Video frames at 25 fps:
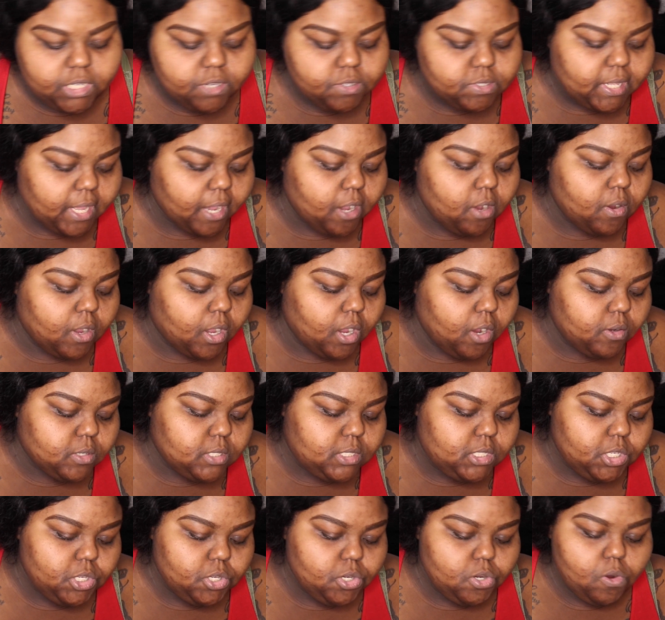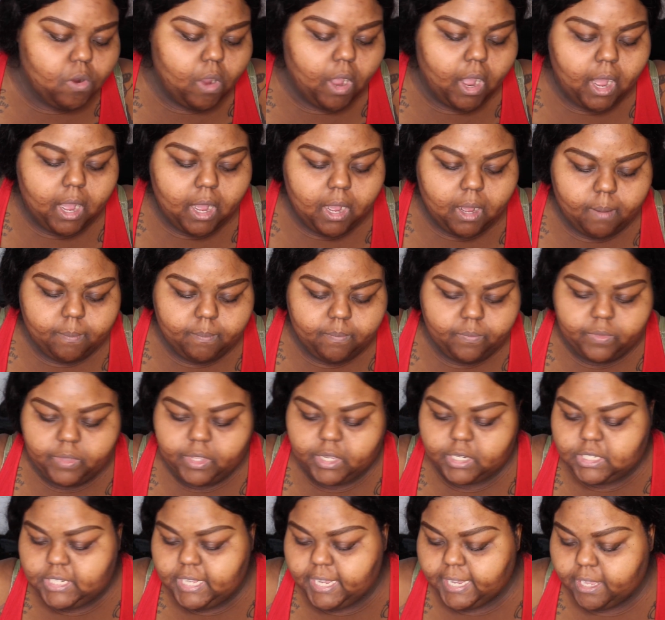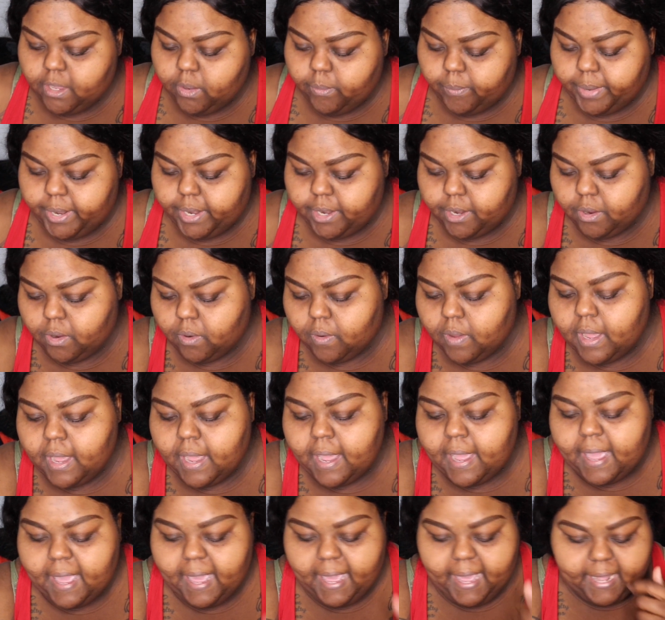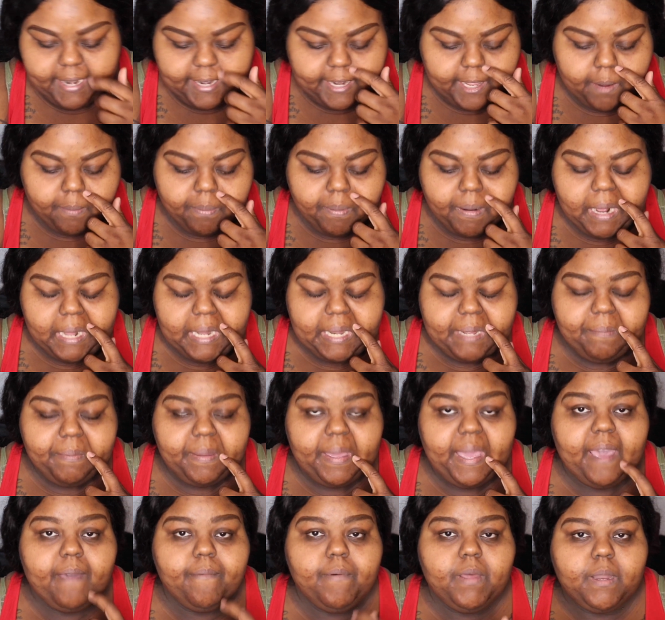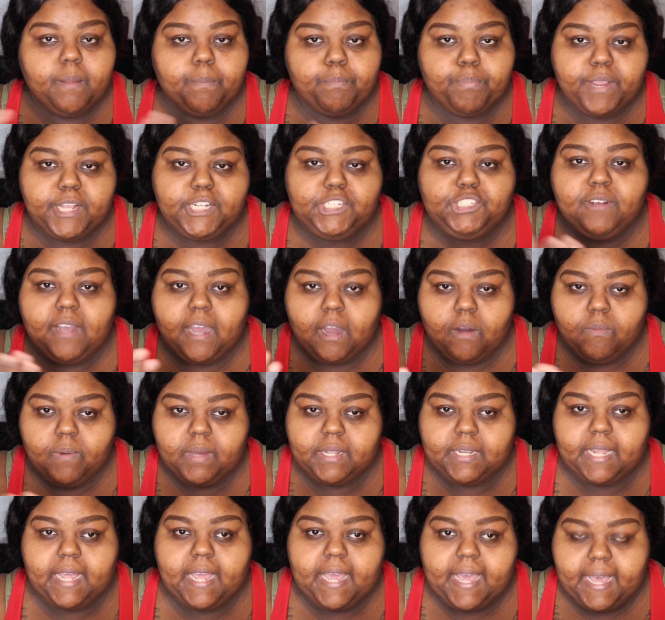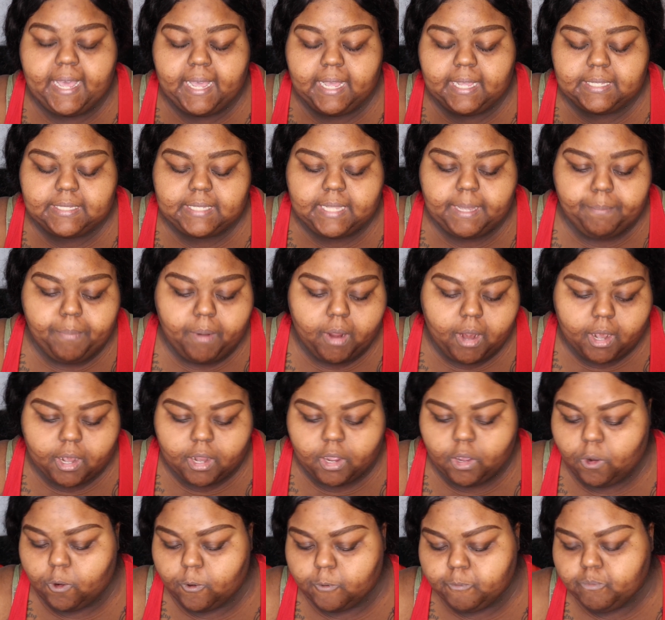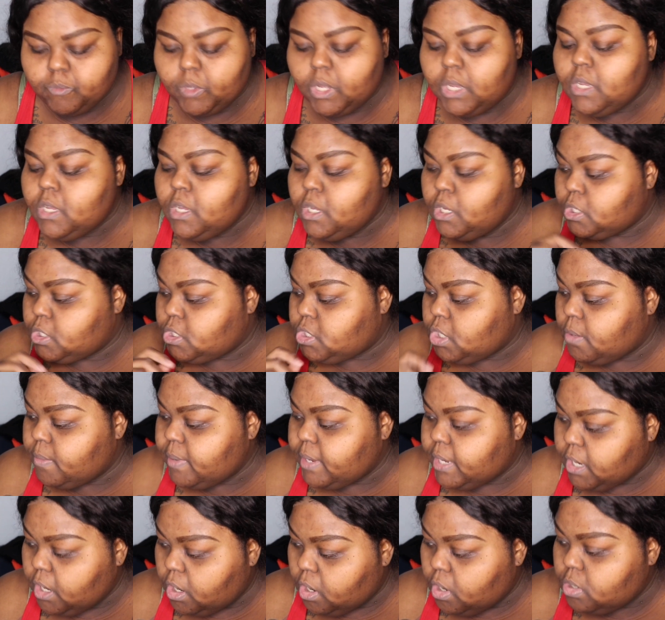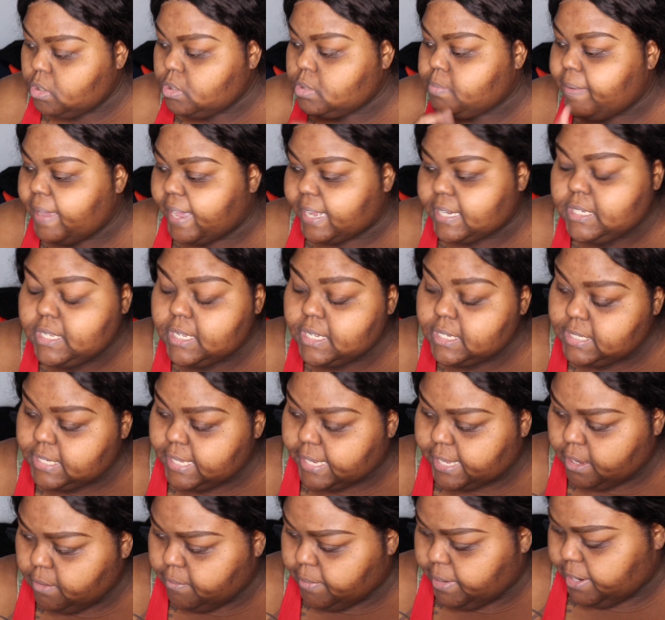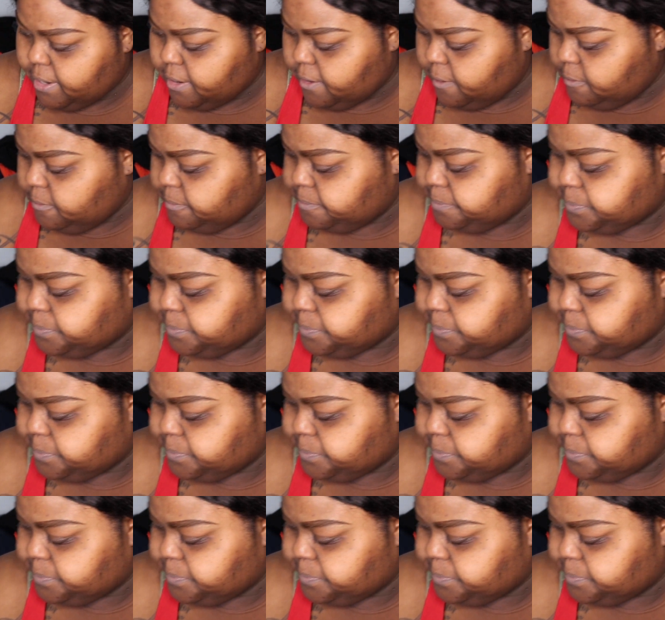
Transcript: was like, "Oh, go to the ticket window, and they'll probably be able to print you out one that has a barcode." So we go back to the ticket window,